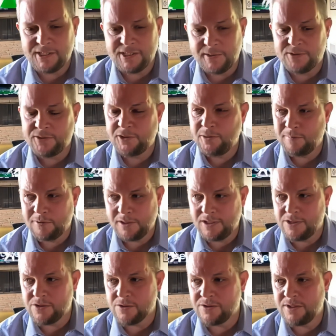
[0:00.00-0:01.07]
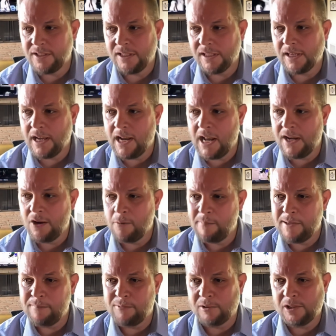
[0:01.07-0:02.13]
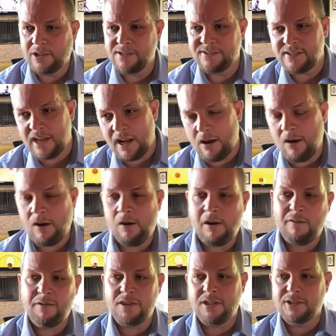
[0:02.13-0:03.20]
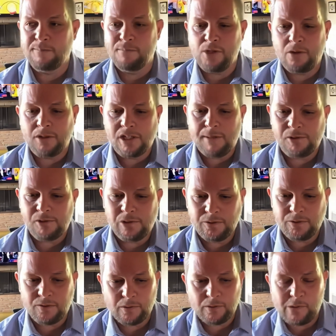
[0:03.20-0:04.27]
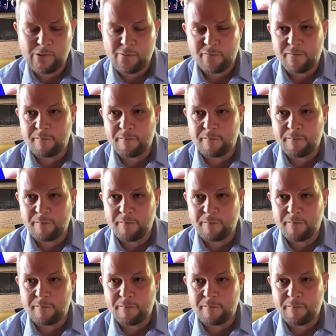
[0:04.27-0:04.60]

has been super interesting. And I know people are going to say, oh, everything's blowing up and going through the roof,